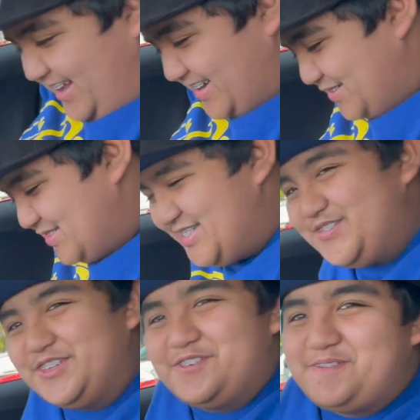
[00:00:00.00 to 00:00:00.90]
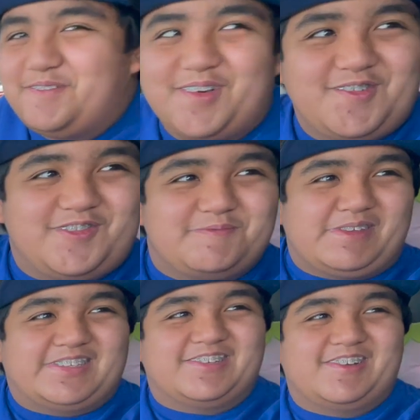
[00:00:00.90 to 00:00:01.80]
I got myself a little reward for
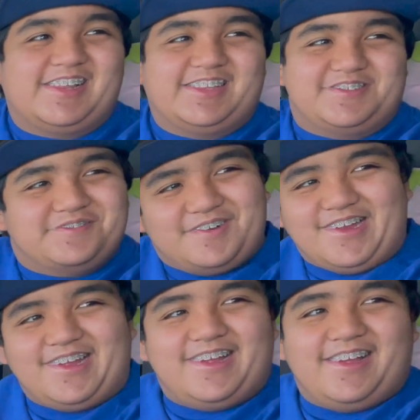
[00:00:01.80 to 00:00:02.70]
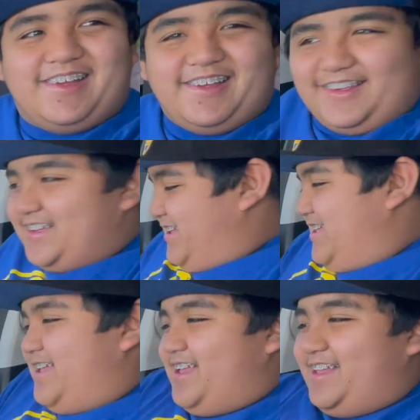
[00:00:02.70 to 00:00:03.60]
being so good at the store. What did you
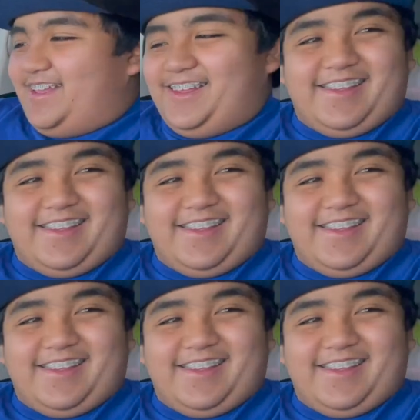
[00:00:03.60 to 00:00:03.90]
get?